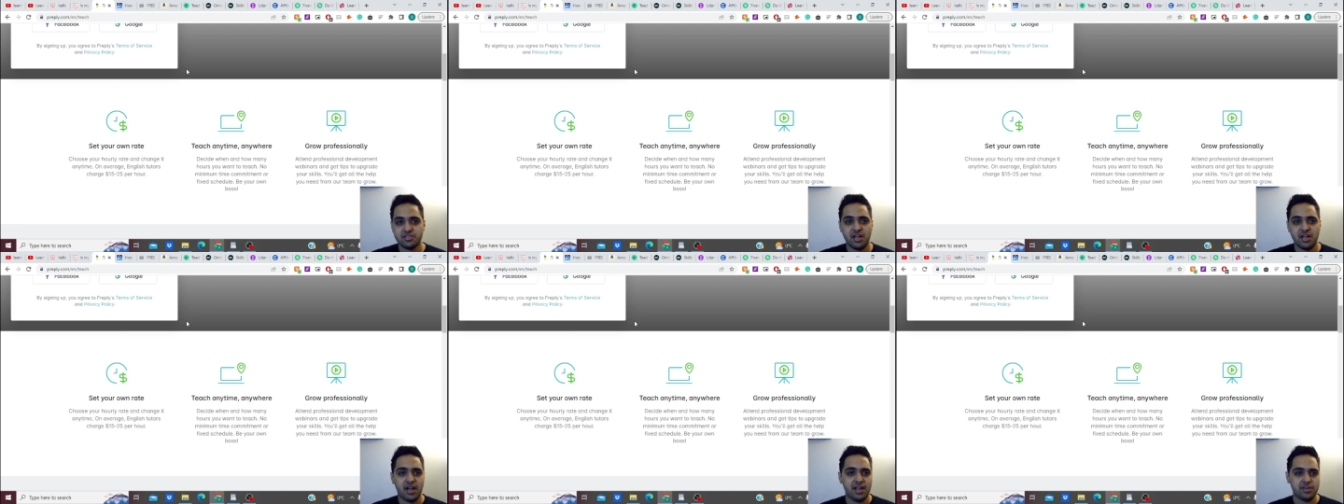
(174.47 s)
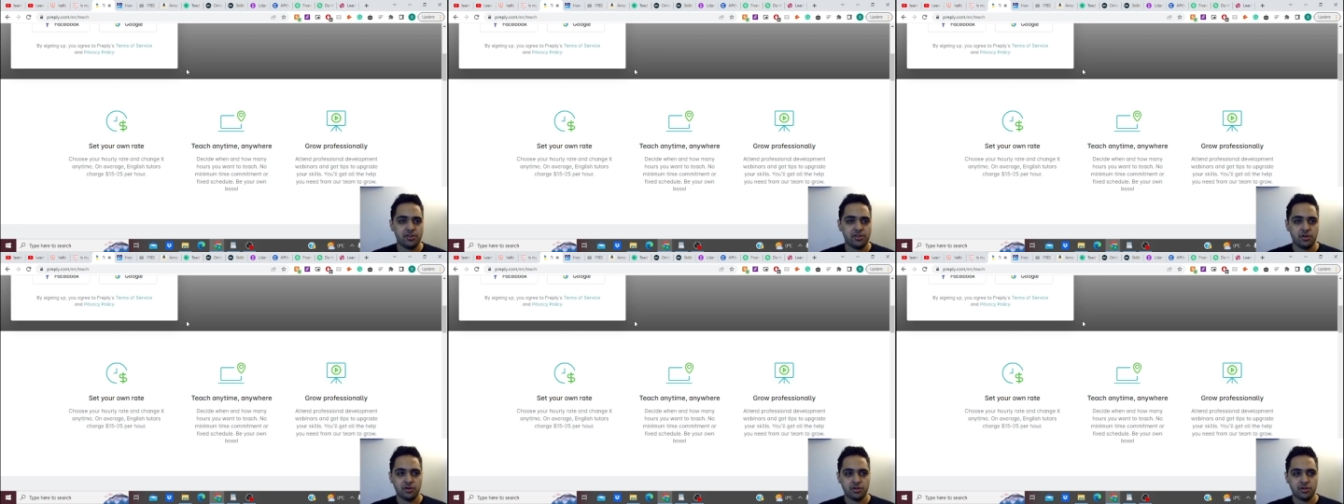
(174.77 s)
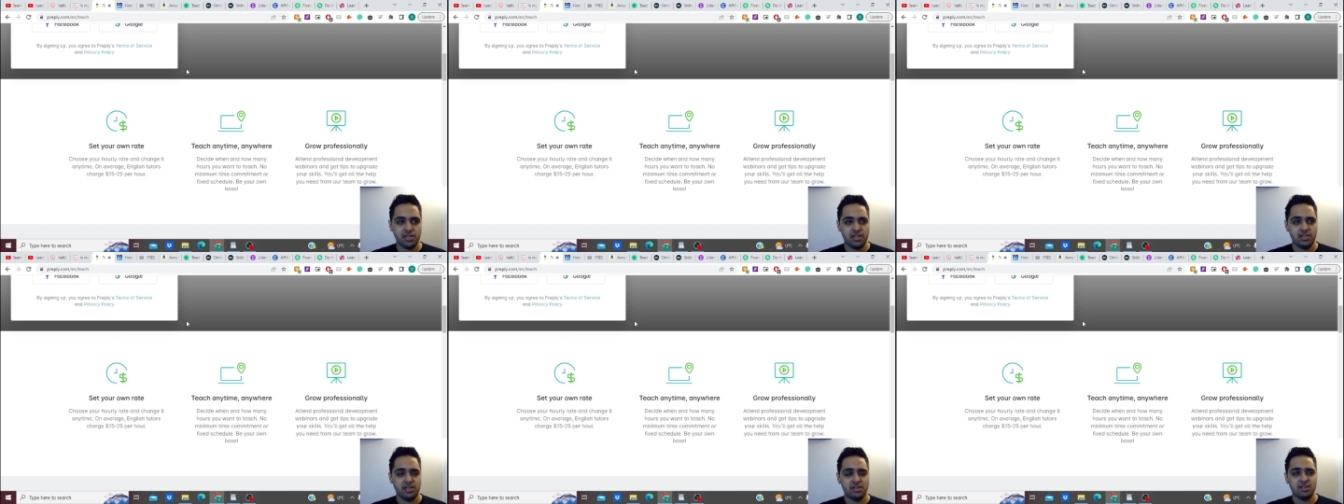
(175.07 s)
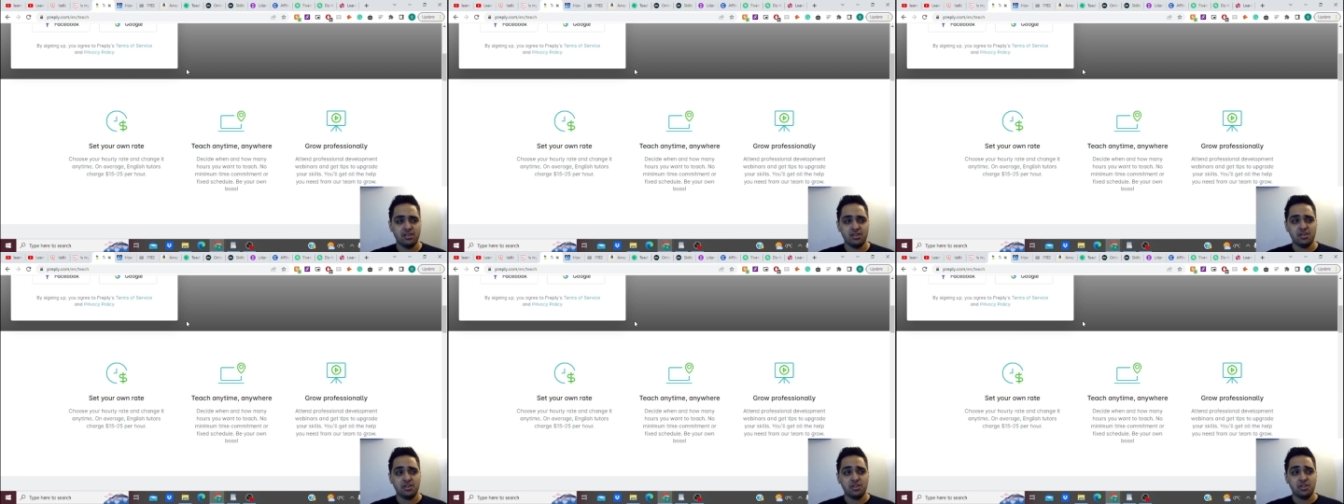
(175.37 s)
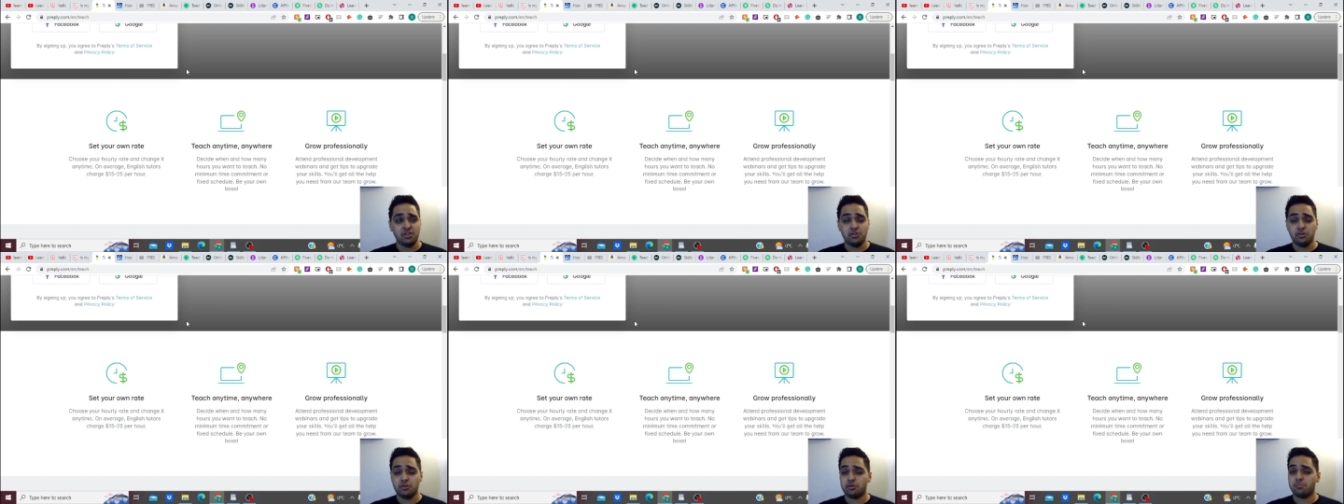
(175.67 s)
italki,
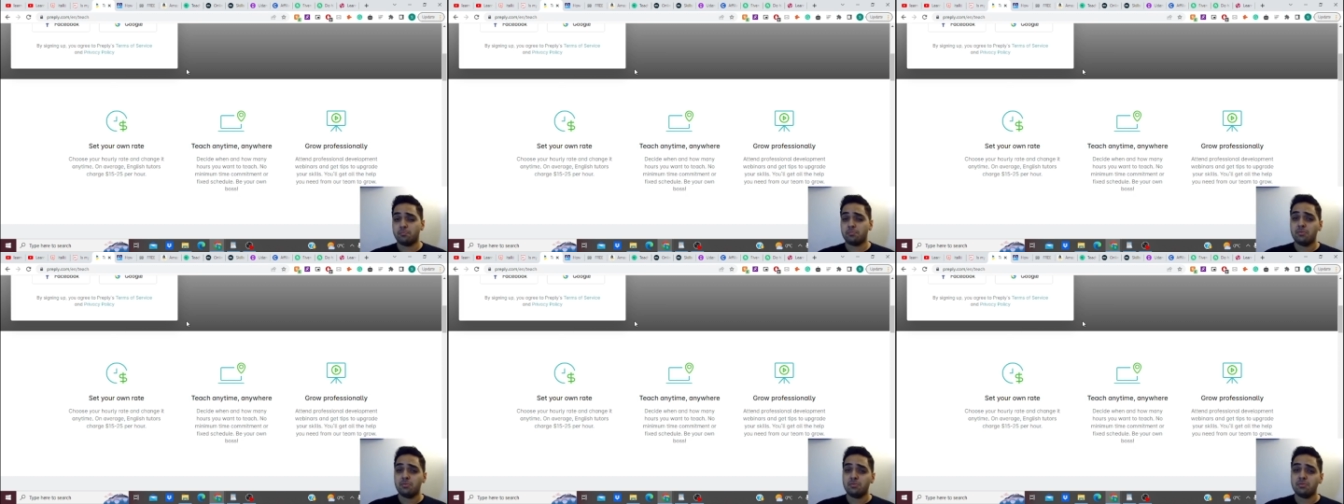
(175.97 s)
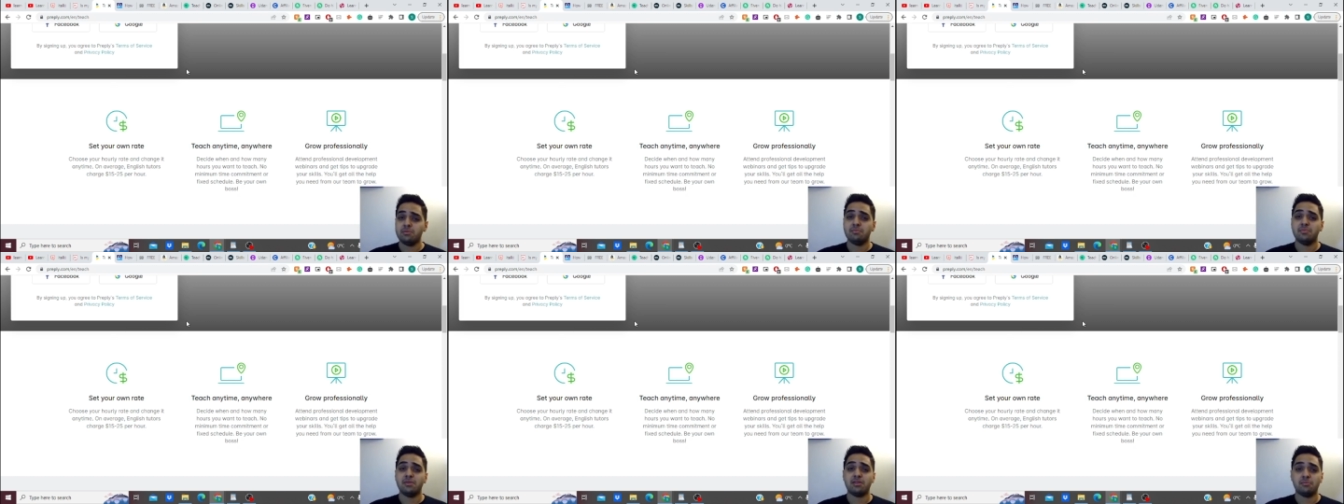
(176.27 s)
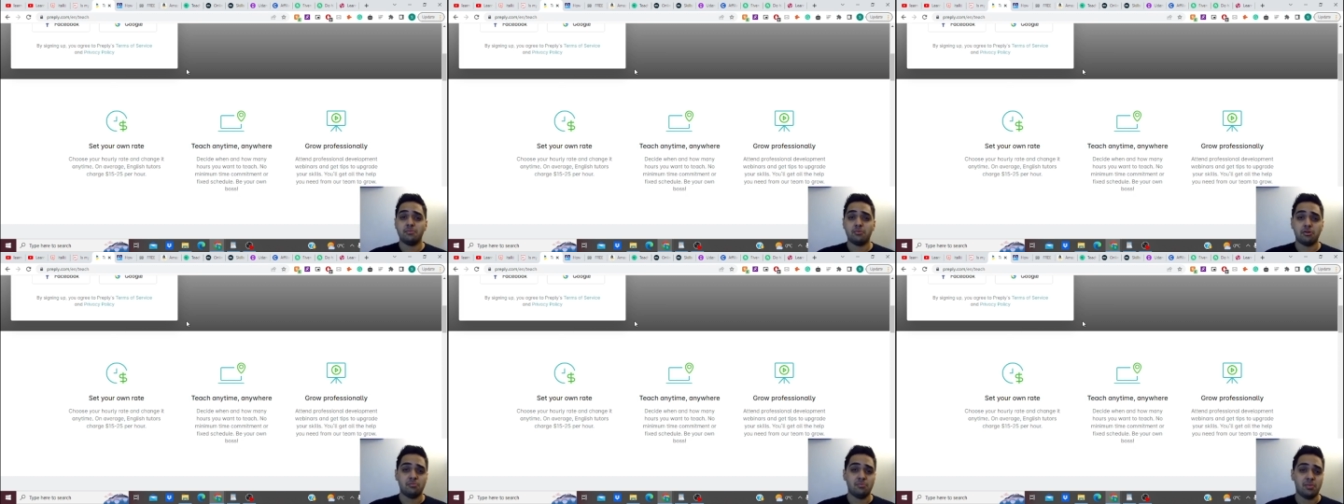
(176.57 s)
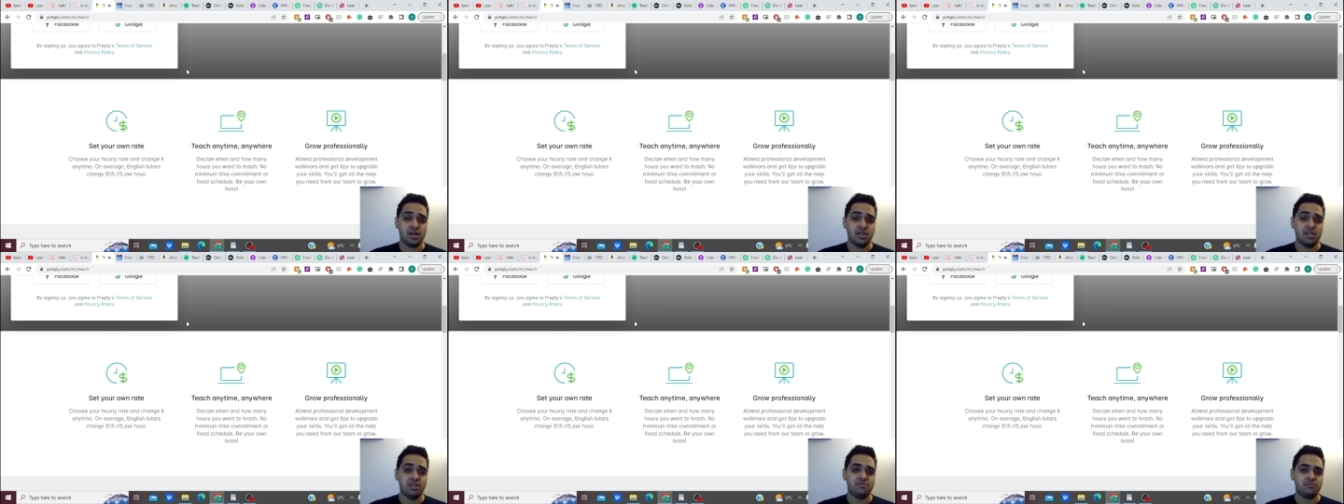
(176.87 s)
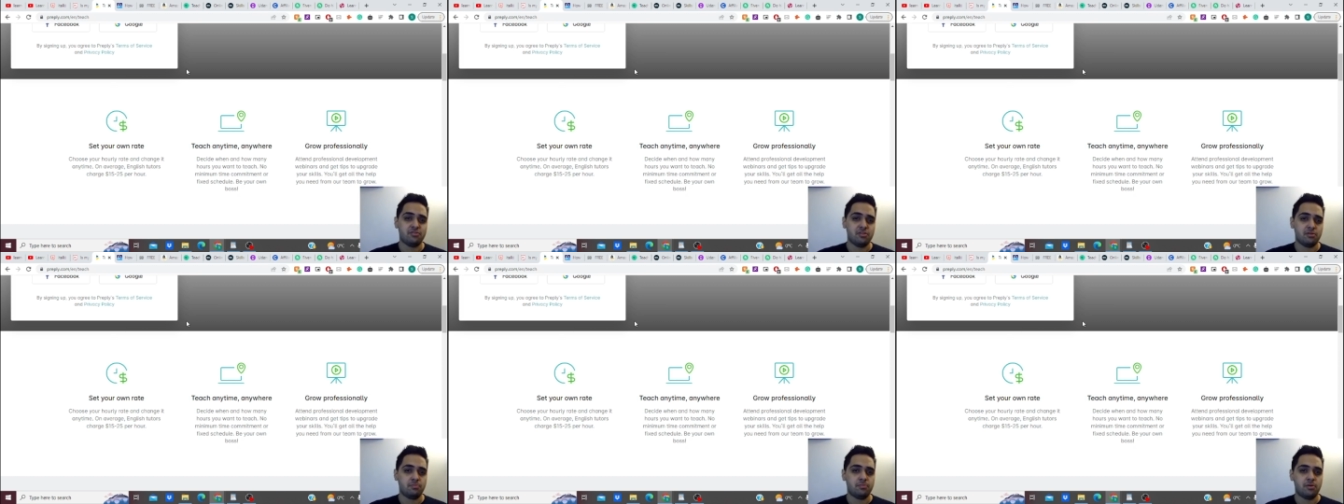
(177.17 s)
you could probably make more money if
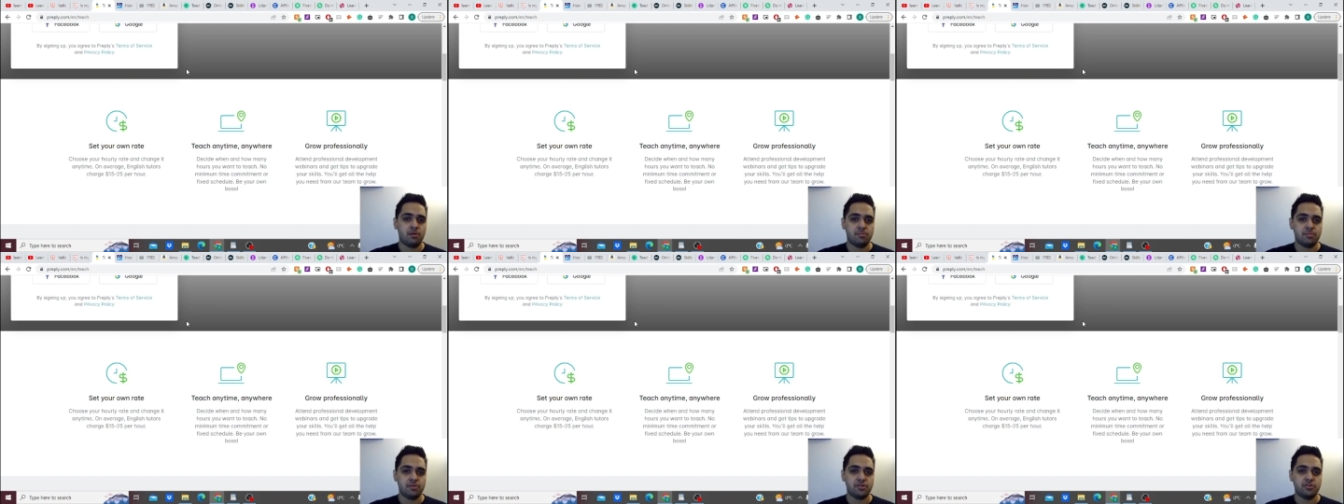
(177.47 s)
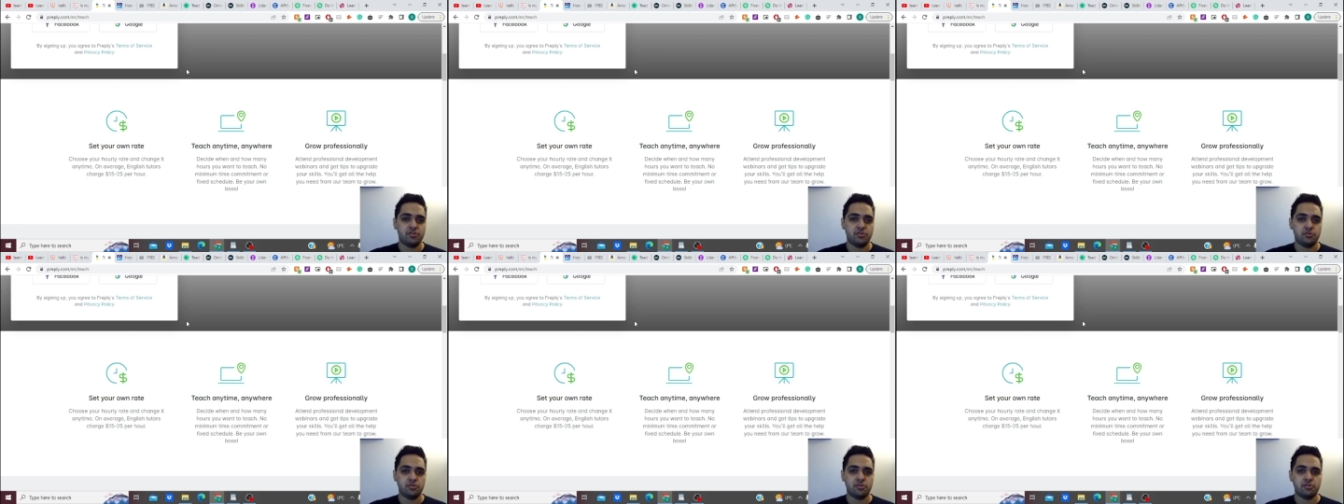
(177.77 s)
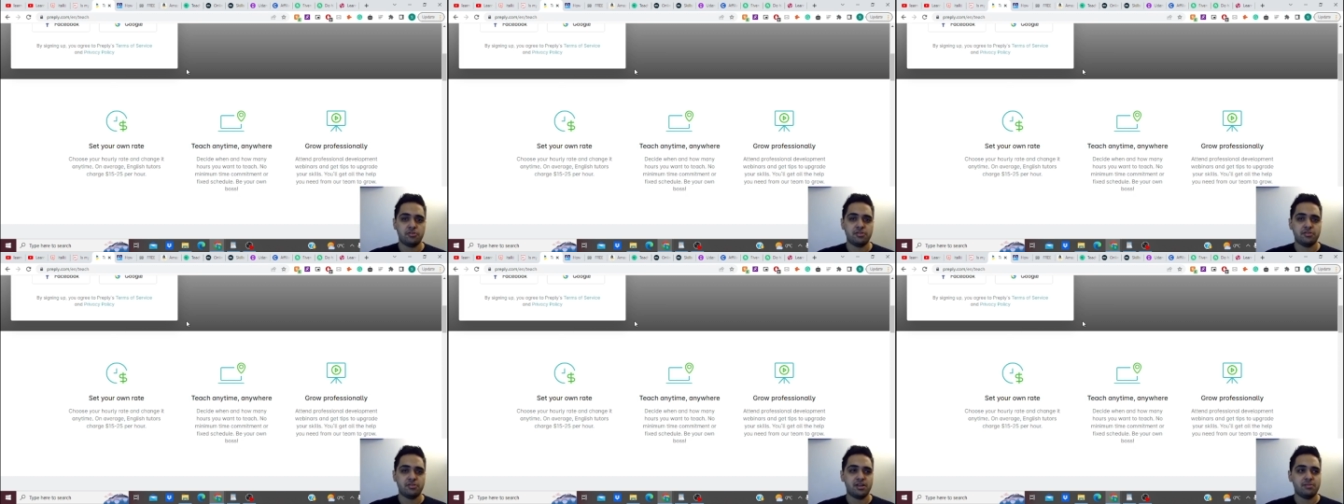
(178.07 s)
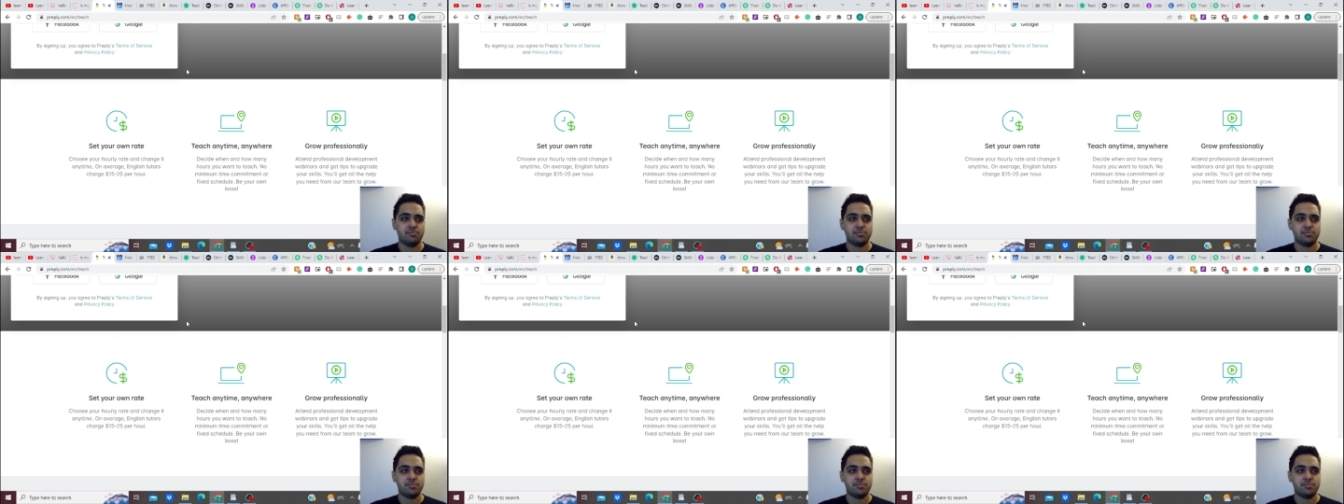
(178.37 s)
you're a popular tutor on there,